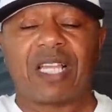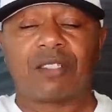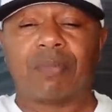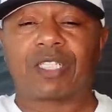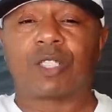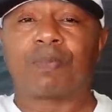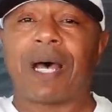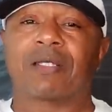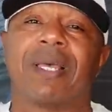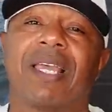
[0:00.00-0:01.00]
as much as
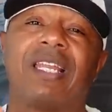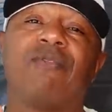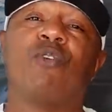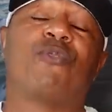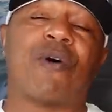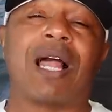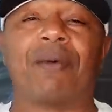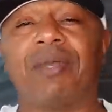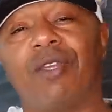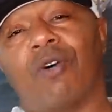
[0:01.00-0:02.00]
possible. And if you
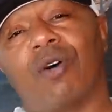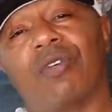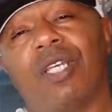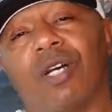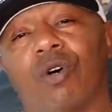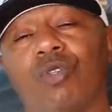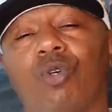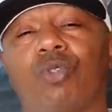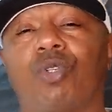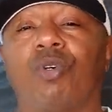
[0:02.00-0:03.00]
follow me here on
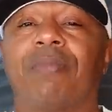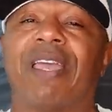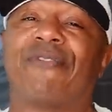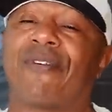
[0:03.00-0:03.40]
YouTube, man,